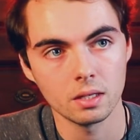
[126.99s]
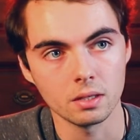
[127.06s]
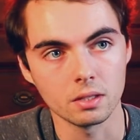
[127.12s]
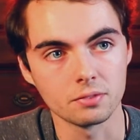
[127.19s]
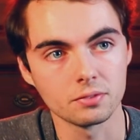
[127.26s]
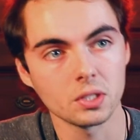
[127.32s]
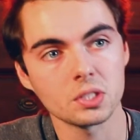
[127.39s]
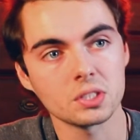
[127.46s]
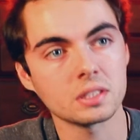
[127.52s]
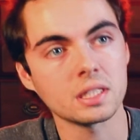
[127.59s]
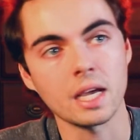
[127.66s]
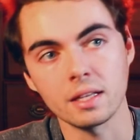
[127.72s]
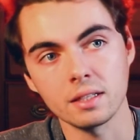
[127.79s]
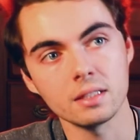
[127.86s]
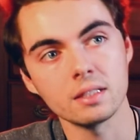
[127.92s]
The first
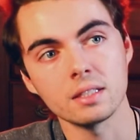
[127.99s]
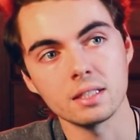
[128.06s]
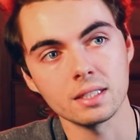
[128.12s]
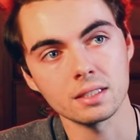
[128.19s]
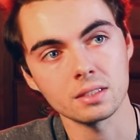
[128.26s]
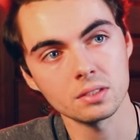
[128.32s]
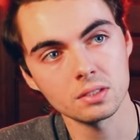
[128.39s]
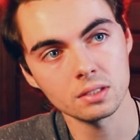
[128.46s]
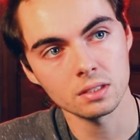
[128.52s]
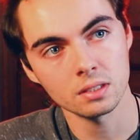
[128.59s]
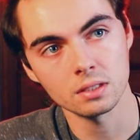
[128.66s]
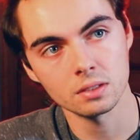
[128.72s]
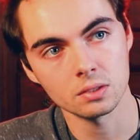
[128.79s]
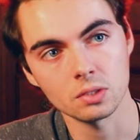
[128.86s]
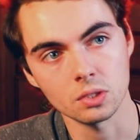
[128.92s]
10 things
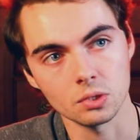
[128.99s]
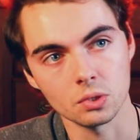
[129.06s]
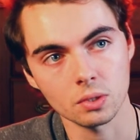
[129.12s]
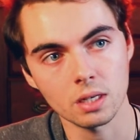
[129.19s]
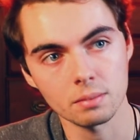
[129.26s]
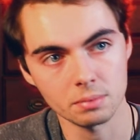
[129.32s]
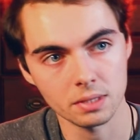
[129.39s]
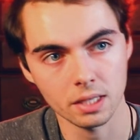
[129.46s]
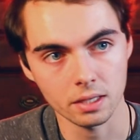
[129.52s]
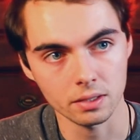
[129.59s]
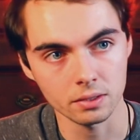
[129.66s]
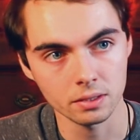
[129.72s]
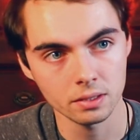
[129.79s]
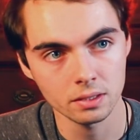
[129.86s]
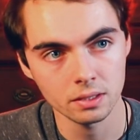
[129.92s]
to drop
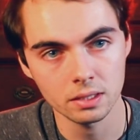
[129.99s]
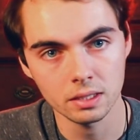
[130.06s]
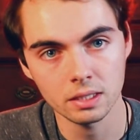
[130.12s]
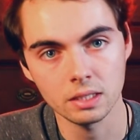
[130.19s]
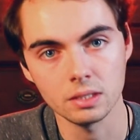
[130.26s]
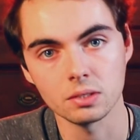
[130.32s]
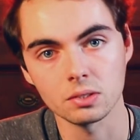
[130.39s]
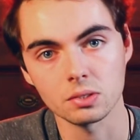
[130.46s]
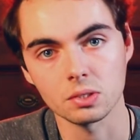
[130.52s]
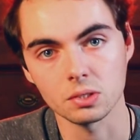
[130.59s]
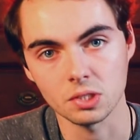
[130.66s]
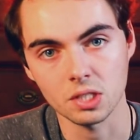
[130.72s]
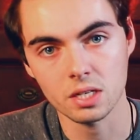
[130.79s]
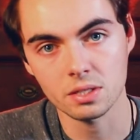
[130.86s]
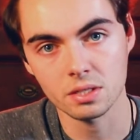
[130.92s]
down in your
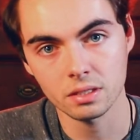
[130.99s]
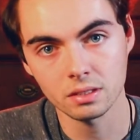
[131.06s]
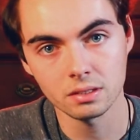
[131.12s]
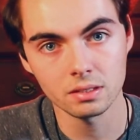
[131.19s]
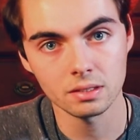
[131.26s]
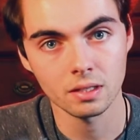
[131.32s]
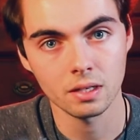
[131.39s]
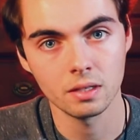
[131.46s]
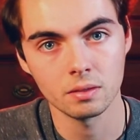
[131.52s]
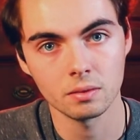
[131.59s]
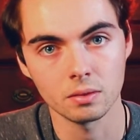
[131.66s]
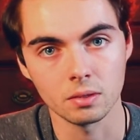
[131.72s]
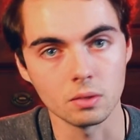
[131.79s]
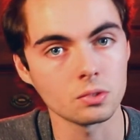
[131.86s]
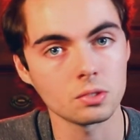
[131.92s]
suggestions,
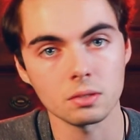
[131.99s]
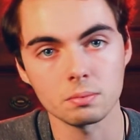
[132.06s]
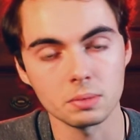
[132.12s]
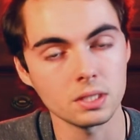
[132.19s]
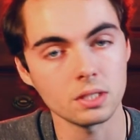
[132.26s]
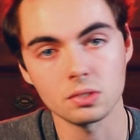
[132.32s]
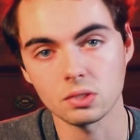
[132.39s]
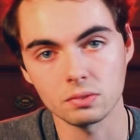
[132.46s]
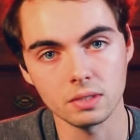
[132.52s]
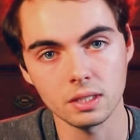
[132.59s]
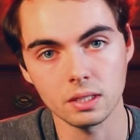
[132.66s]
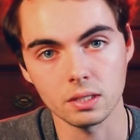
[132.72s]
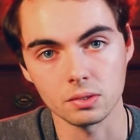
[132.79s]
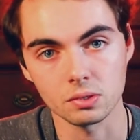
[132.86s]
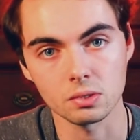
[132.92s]
those are potential
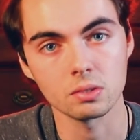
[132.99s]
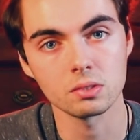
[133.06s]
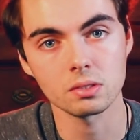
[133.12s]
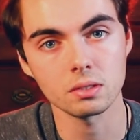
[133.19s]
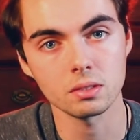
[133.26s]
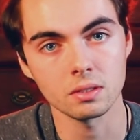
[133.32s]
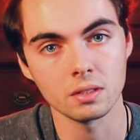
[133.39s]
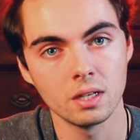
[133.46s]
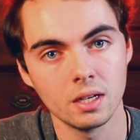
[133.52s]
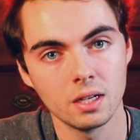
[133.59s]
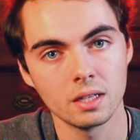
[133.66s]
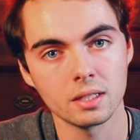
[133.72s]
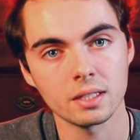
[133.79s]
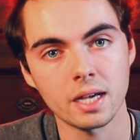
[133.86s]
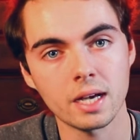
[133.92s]
videos. Those are
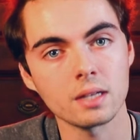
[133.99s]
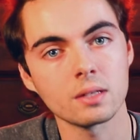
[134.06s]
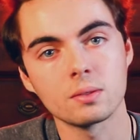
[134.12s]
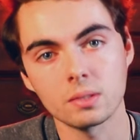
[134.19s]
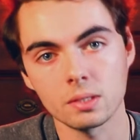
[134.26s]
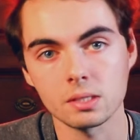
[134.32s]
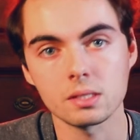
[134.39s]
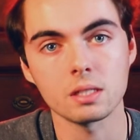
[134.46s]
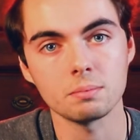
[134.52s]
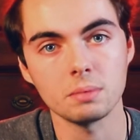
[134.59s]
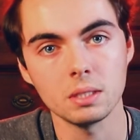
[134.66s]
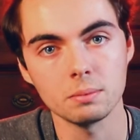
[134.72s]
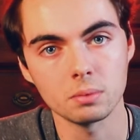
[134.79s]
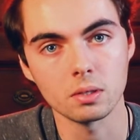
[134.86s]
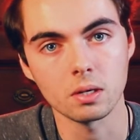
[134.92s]
categories that
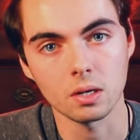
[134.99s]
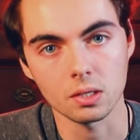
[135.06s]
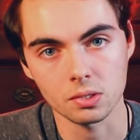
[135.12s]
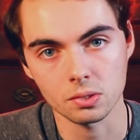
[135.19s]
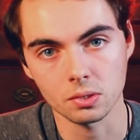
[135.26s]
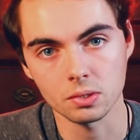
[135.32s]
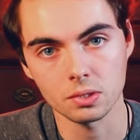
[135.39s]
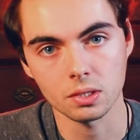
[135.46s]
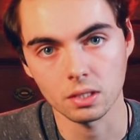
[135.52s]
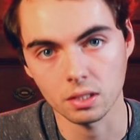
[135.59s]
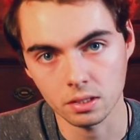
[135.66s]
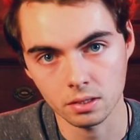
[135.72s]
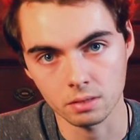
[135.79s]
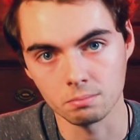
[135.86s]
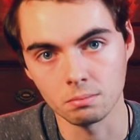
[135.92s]
people are
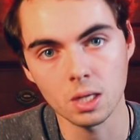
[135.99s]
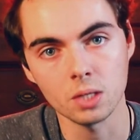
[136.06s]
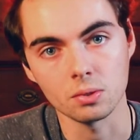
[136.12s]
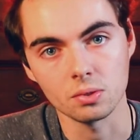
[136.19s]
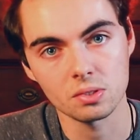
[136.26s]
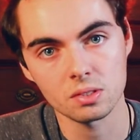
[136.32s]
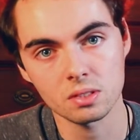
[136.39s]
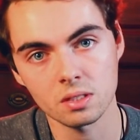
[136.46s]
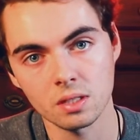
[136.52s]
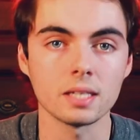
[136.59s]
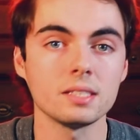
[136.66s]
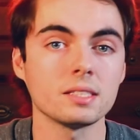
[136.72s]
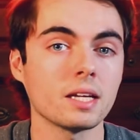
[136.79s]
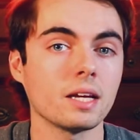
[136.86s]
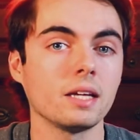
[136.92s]
searching the most. That
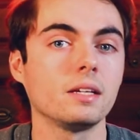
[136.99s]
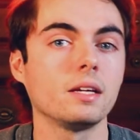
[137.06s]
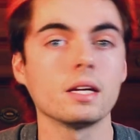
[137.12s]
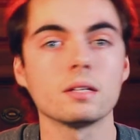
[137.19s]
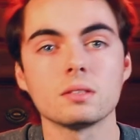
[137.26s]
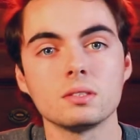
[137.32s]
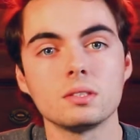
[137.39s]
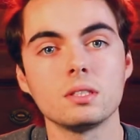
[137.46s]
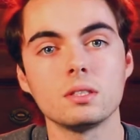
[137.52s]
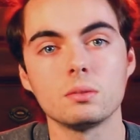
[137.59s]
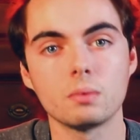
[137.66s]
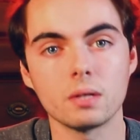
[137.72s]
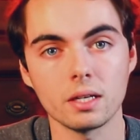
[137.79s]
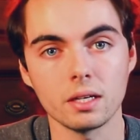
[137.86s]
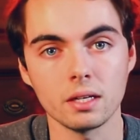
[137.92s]
is a guaranteed
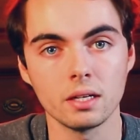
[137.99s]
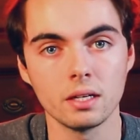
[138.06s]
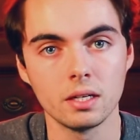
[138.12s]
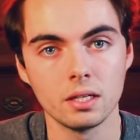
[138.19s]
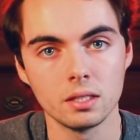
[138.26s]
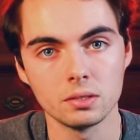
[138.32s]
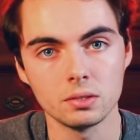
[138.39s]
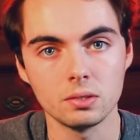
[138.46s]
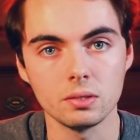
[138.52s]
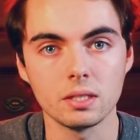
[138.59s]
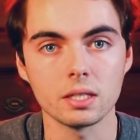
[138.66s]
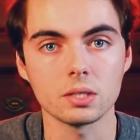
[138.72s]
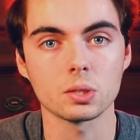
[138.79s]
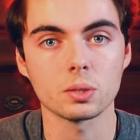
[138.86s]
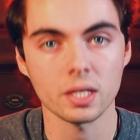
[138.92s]
way to
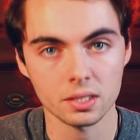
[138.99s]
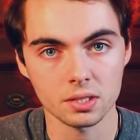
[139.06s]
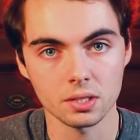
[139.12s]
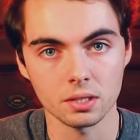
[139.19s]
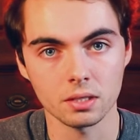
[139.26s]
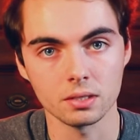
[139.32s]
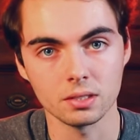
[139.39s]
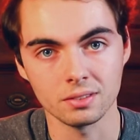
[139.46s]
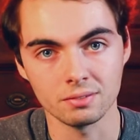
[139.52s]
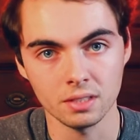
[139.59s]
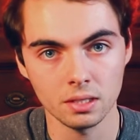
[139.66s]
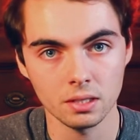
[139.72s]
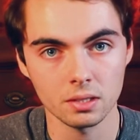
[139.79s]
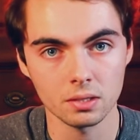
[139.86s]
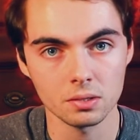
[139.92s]
get traction on your
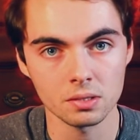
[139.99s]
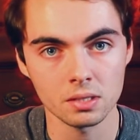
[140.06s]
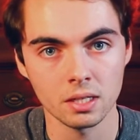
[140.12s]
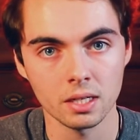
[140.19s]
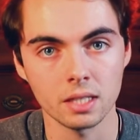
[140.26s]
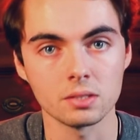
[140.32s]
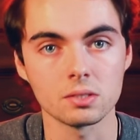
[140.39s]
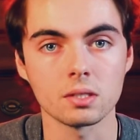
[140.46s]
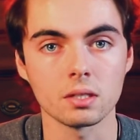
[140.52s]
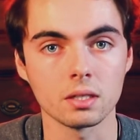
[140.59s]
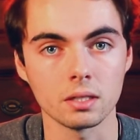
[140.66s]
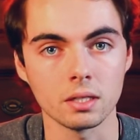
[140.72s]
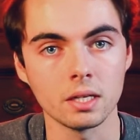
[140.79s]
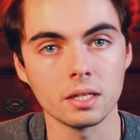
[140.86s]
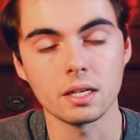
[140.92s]
videos and
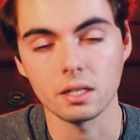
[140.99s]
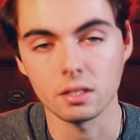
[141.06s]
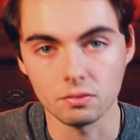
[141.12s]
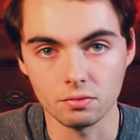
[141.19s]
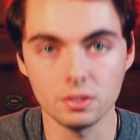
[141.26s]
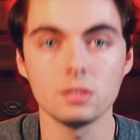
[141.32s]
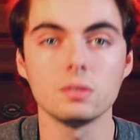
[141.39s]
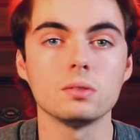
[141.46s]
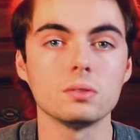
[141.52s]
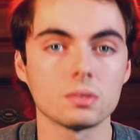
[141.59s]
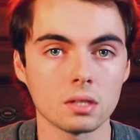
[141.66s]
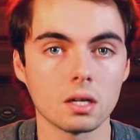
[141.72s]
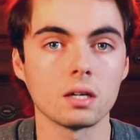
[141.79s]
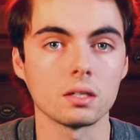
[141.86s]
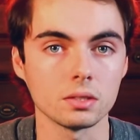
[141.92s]
start getting
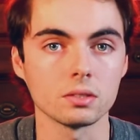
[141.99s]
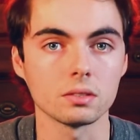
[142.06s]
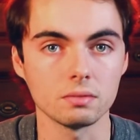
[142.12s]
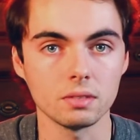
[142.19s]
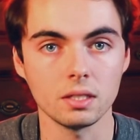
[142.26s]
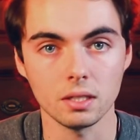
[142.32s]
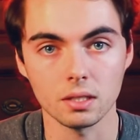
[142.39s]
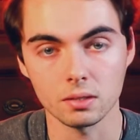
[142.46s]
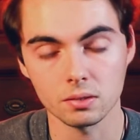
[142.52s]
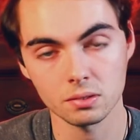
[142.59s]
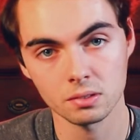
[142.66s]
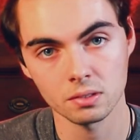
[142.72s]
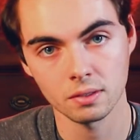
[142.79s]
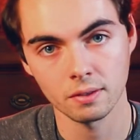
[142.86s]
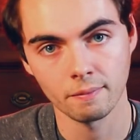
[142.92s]
views on your
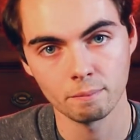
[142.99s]
videos.